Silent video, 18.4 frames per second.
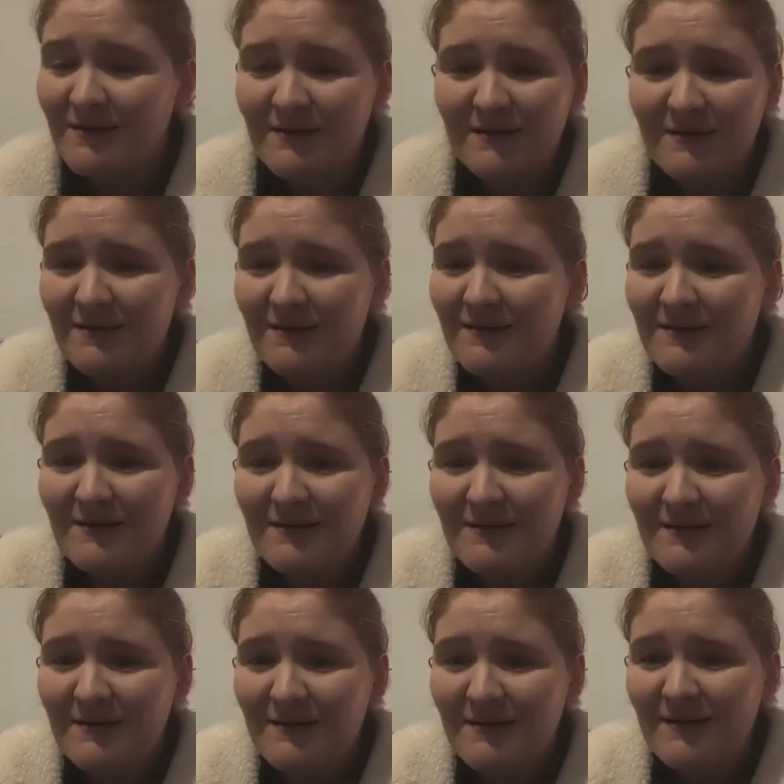
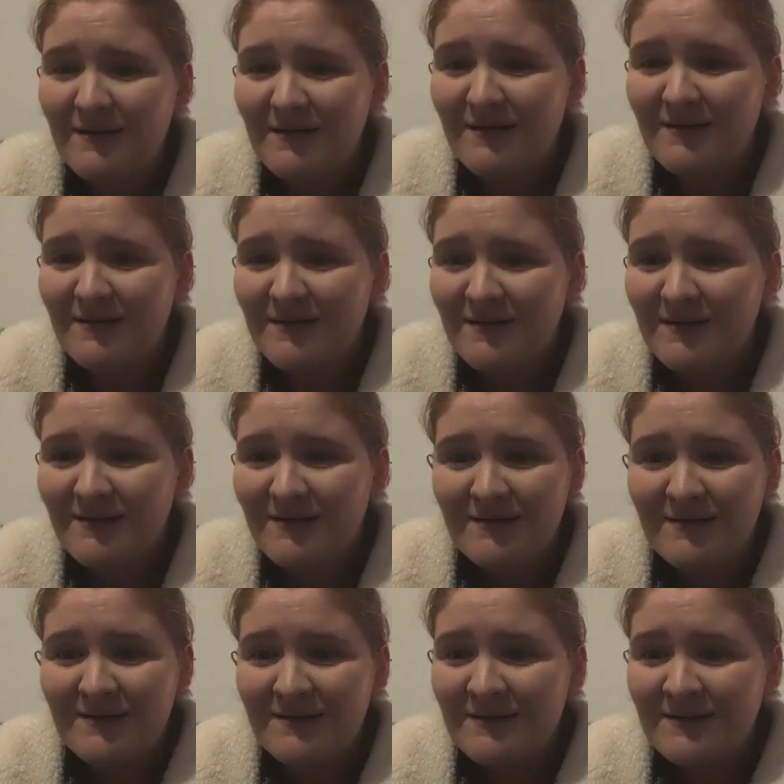
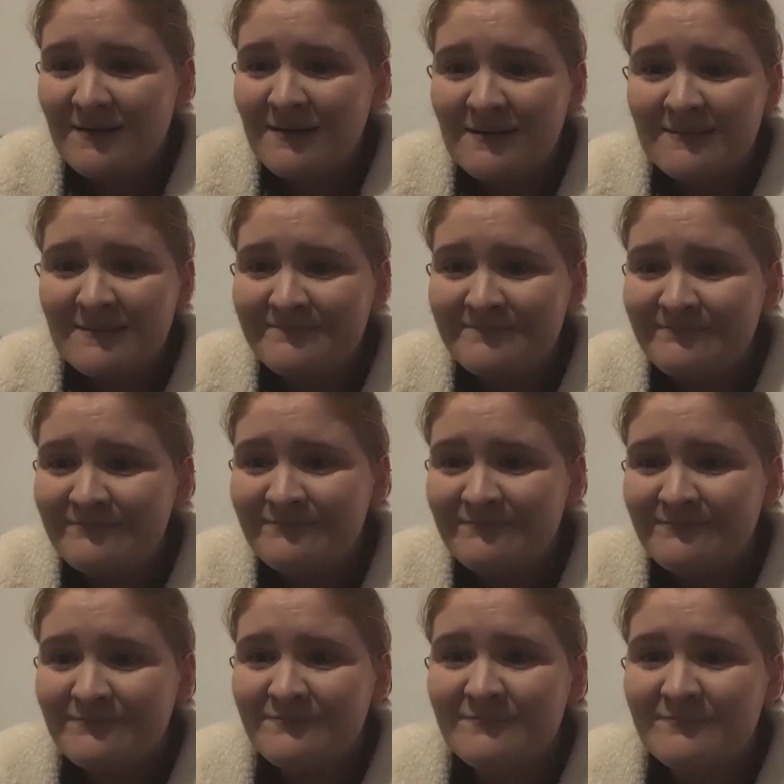
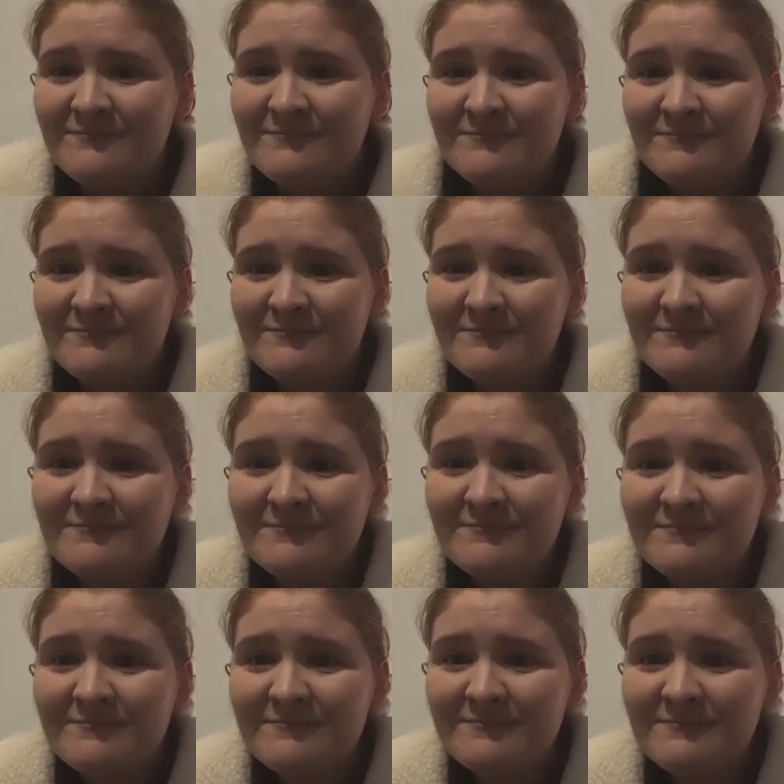
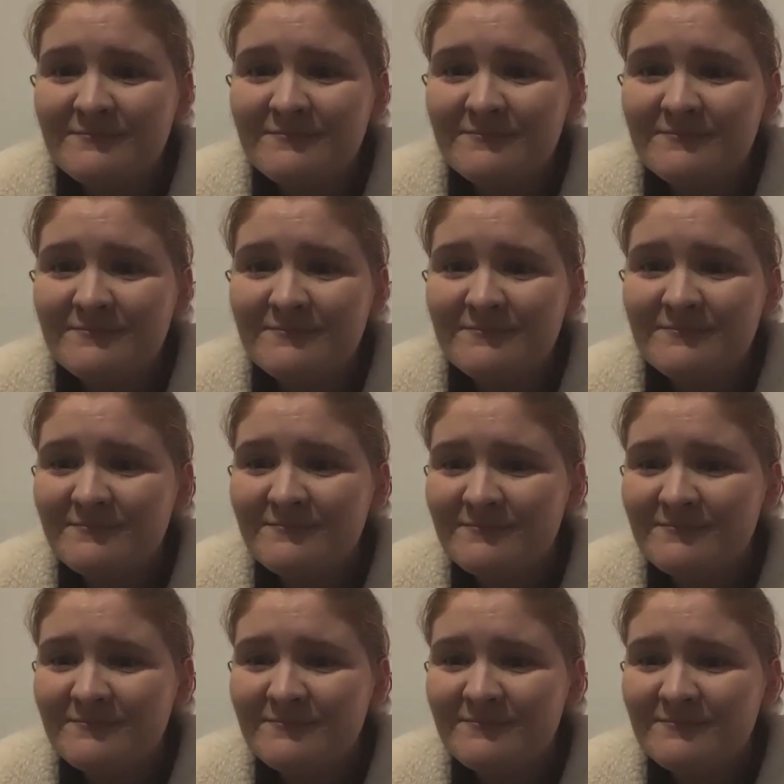
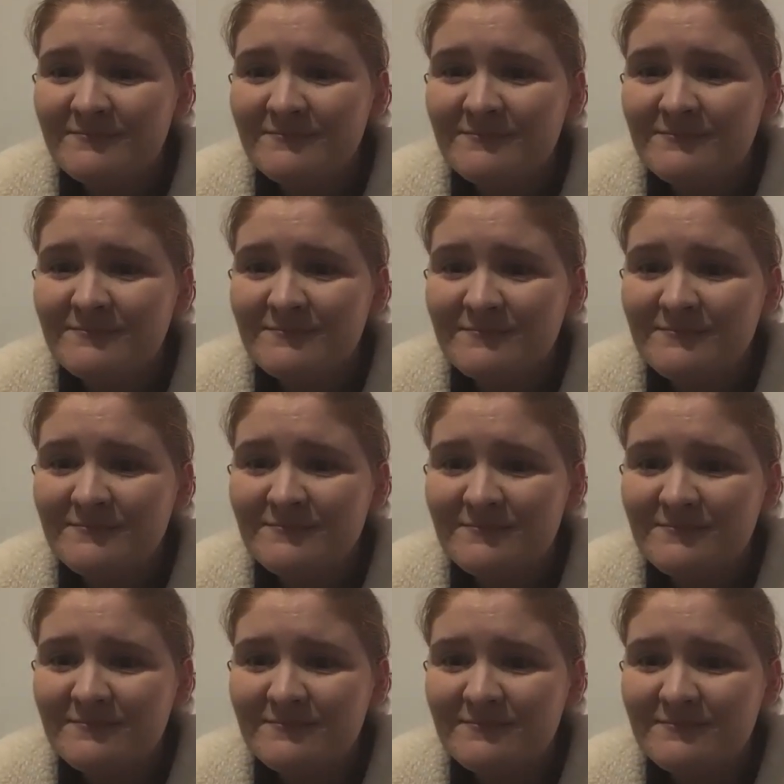
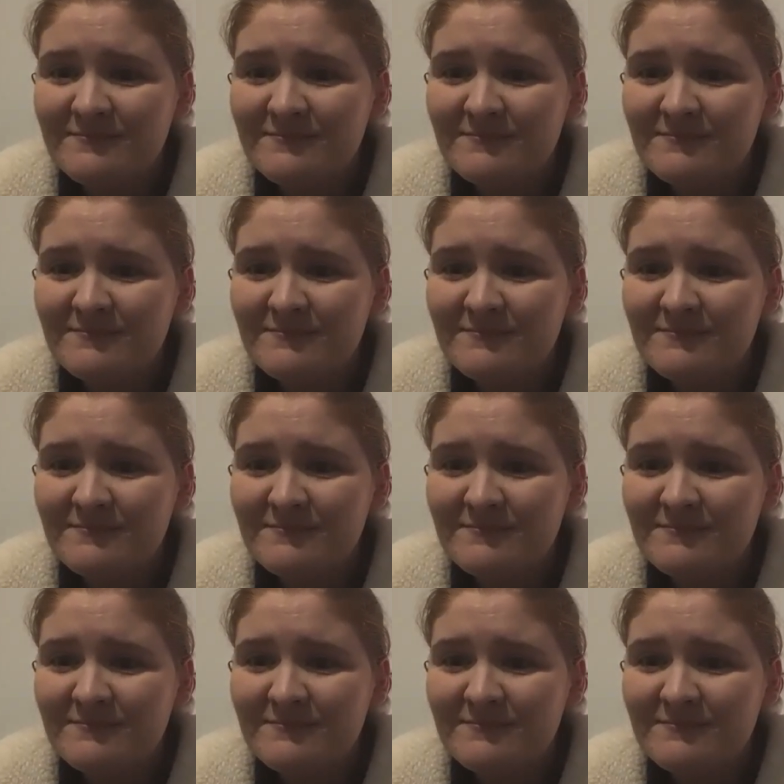The person shown says nothing.